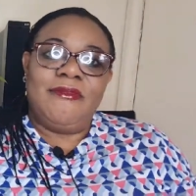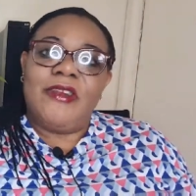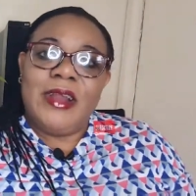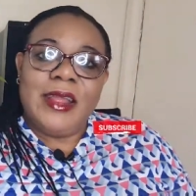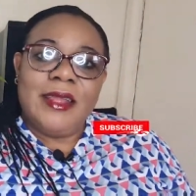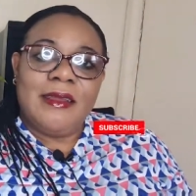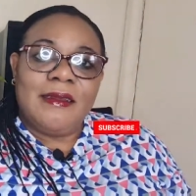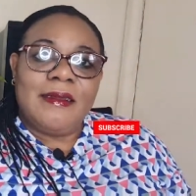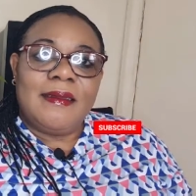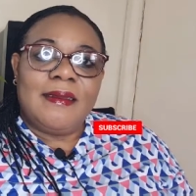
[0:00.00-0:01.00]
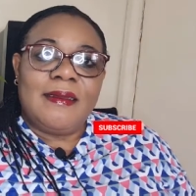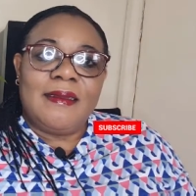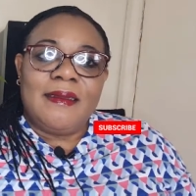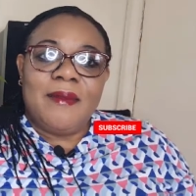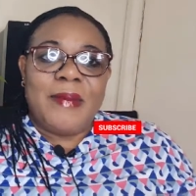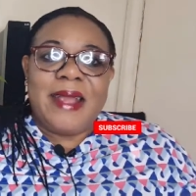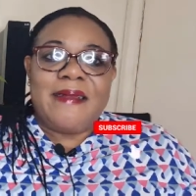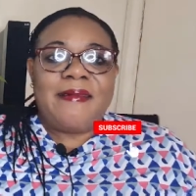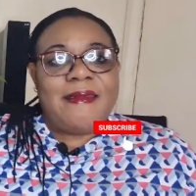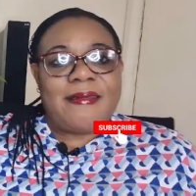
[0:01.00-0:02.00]
Really? My
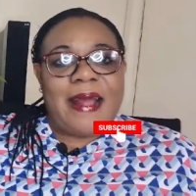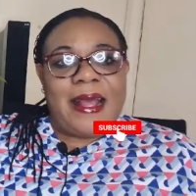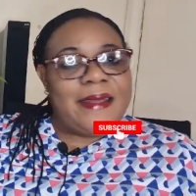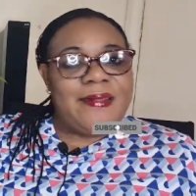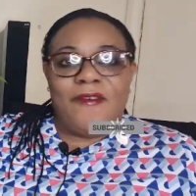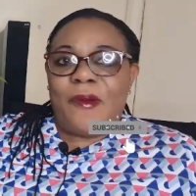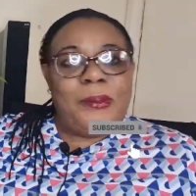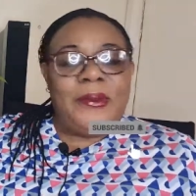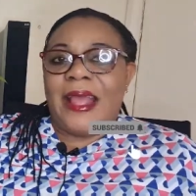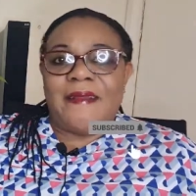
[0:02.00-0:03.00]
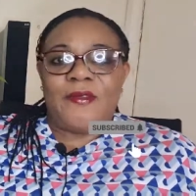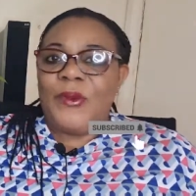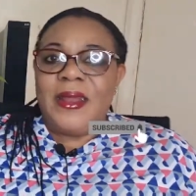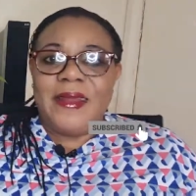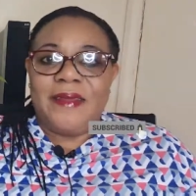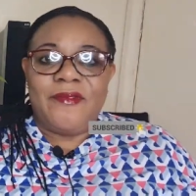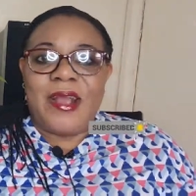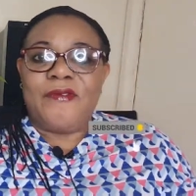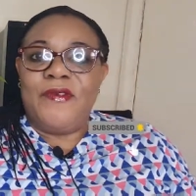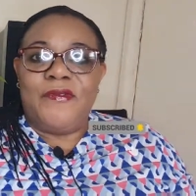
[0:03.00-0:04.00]
sister, it's not for people that is 20. If you
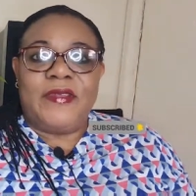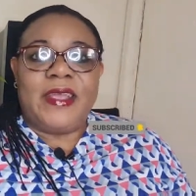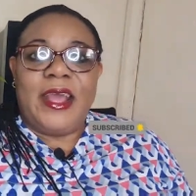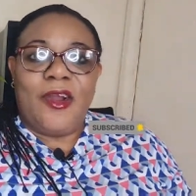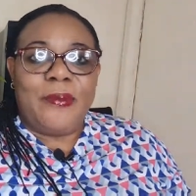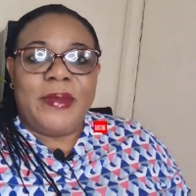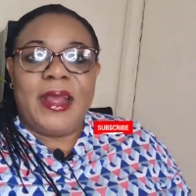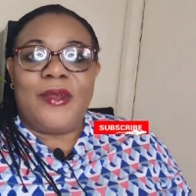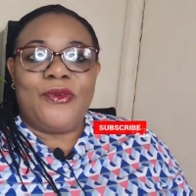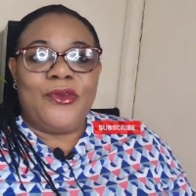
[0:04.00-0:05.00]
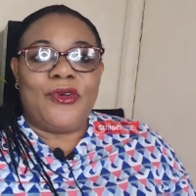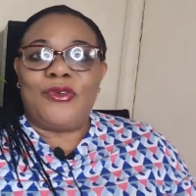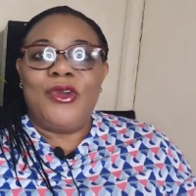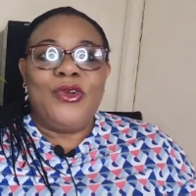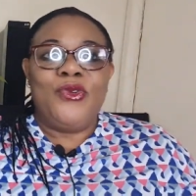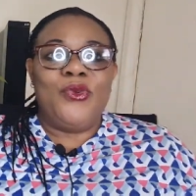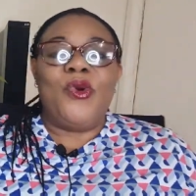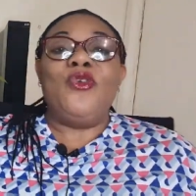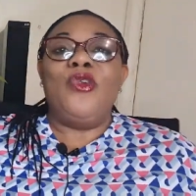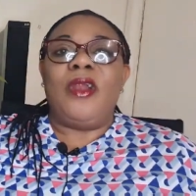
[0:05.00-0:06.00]
are 50, get up there and do
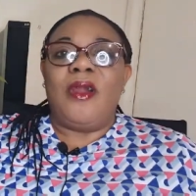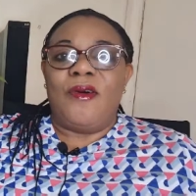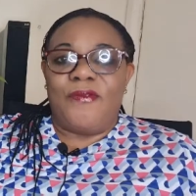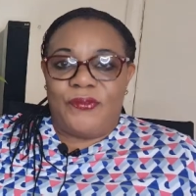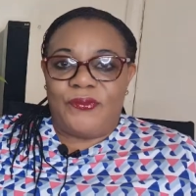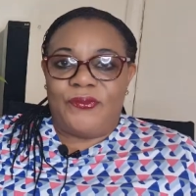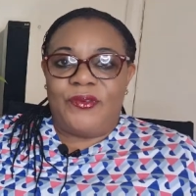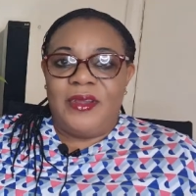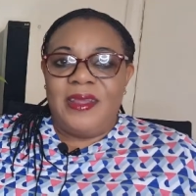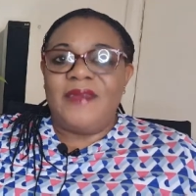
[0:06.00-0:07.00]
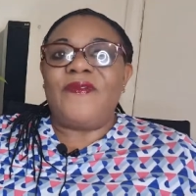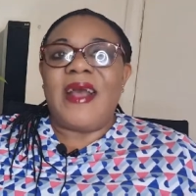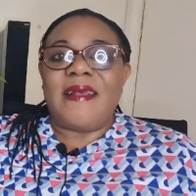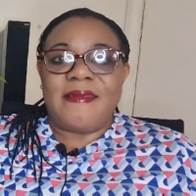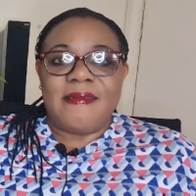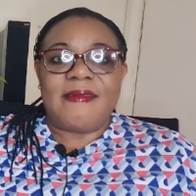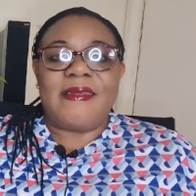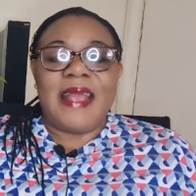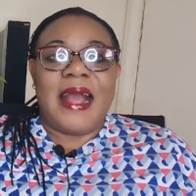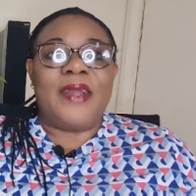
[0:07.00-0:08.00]
what you love. If you are
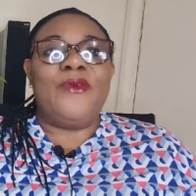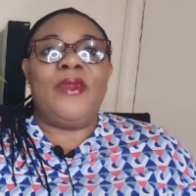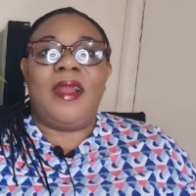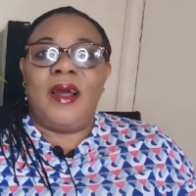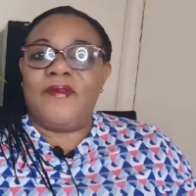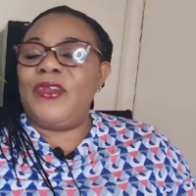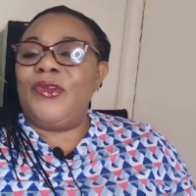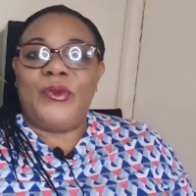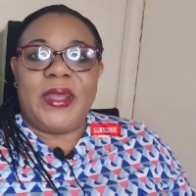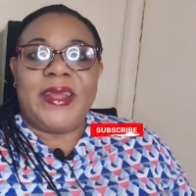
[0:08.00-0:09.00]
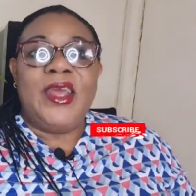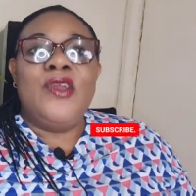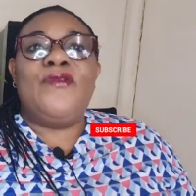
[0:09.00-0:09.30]
60 and you love it, do it.